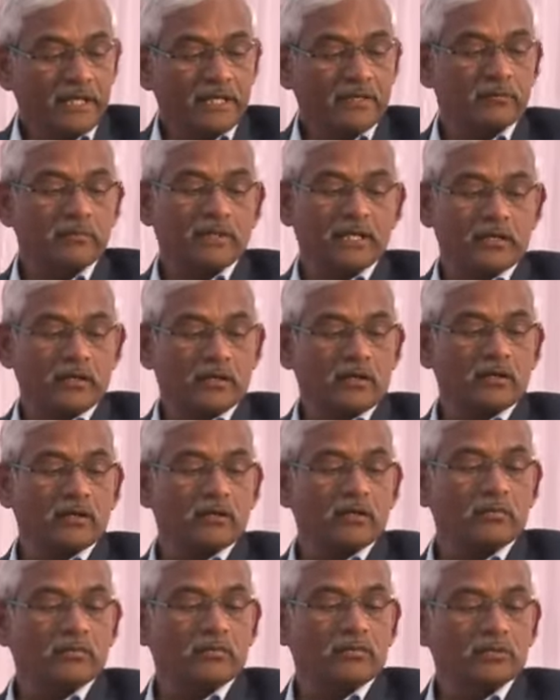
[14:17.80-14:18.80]

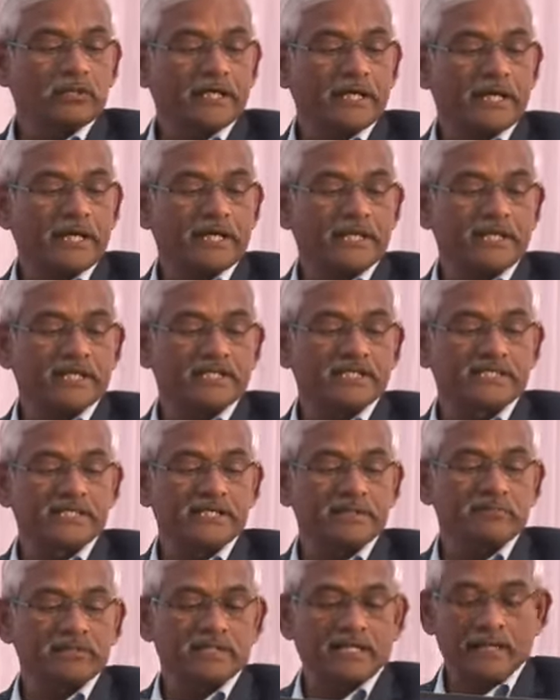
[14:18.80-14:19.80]
aerated
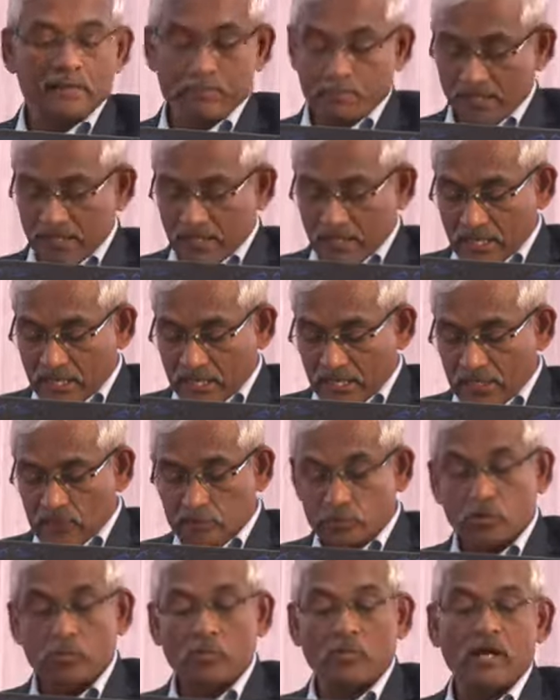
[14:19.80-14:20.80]
steam therapy and
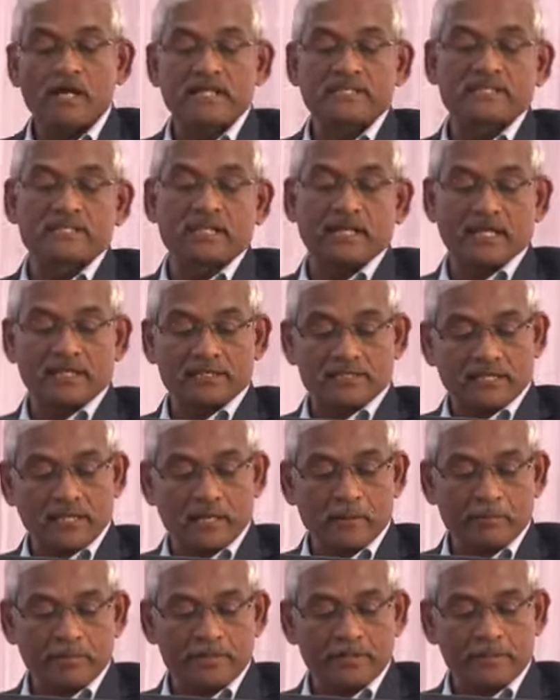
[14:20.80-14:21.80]
also moist air
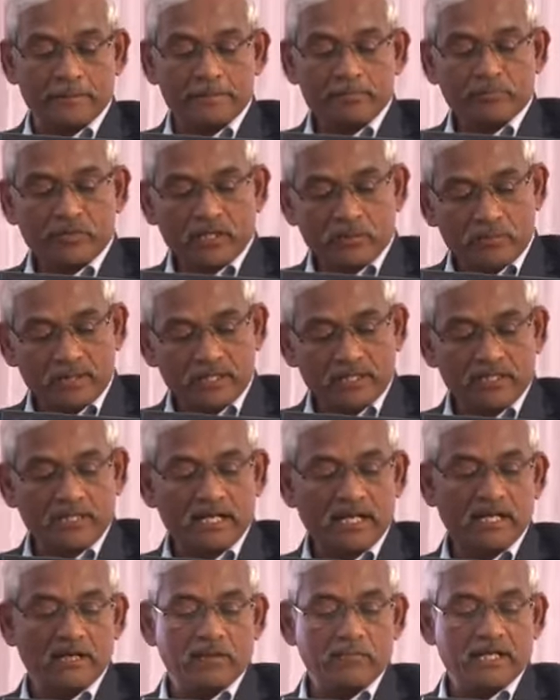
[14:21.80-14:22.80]
therapy being
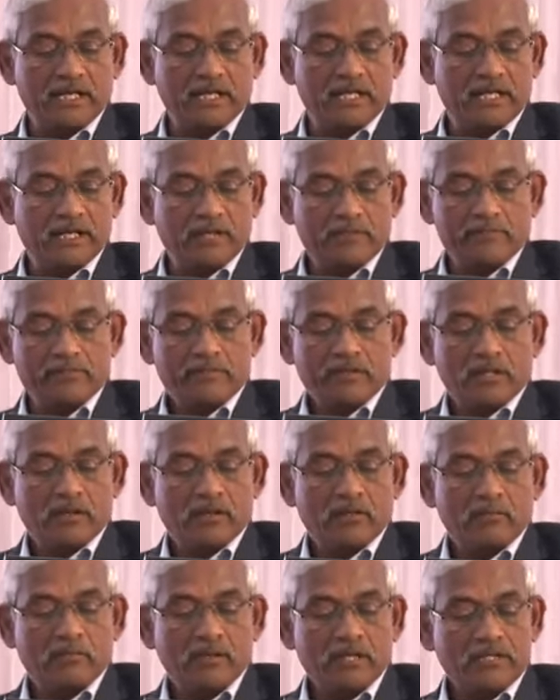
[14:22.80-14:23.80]
recommended.
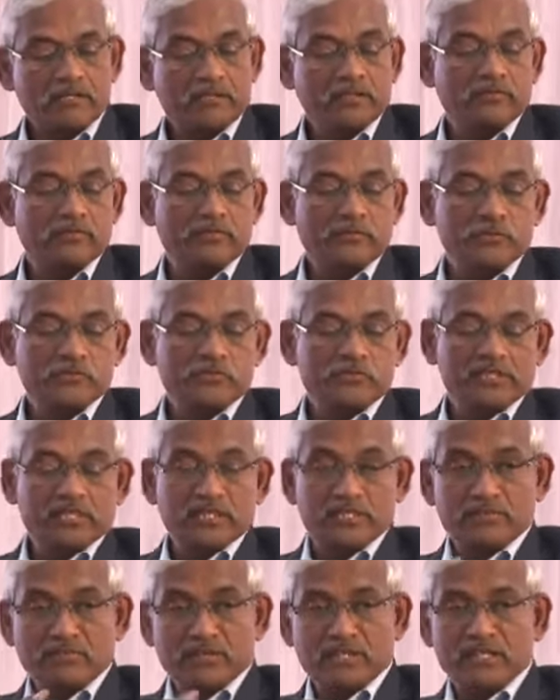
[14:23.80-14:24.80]
But if you see,
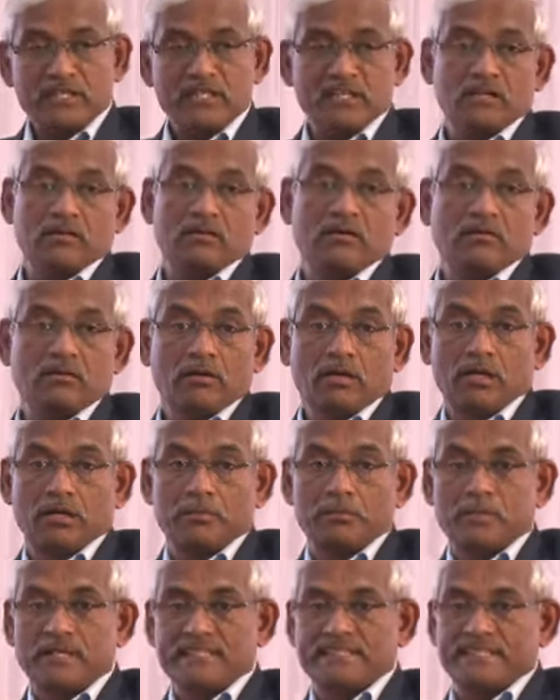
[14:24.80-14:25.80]
even in
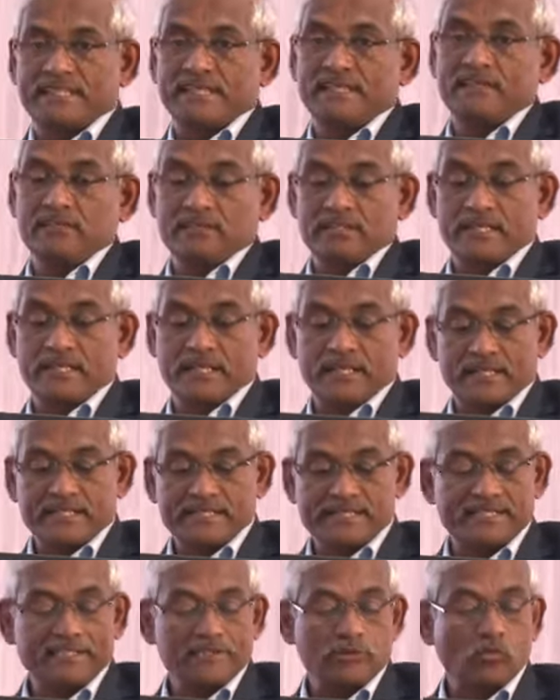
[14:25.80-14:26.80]
Brazil, that
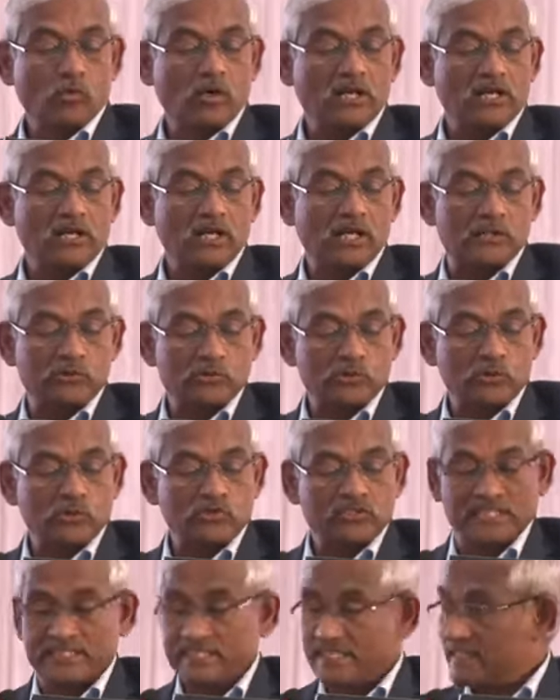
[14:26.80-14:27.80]
recent work also
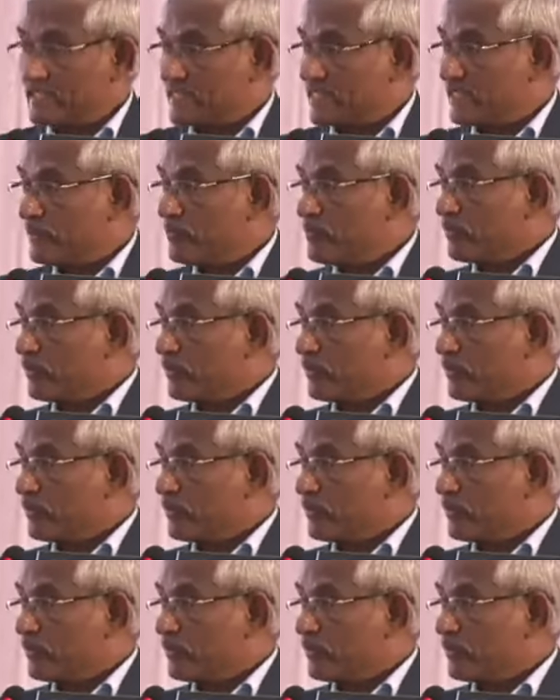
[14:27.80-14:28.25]
suggests,